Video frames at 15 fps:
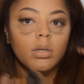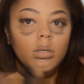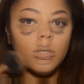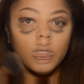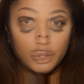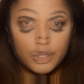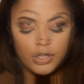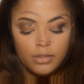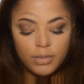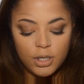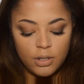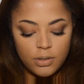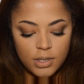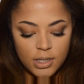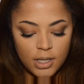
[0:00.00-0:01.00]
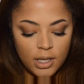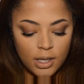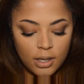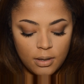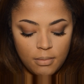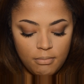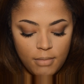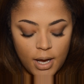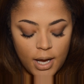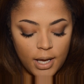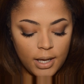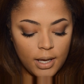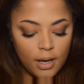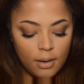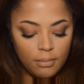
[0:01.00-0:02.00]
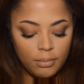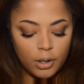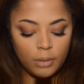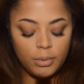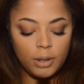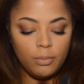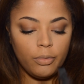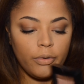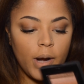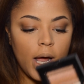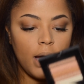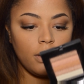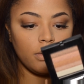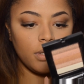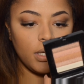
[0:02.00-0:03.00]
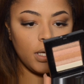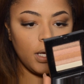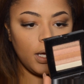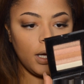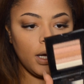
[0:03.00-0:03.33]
I'm going to be using my BOBBI Brown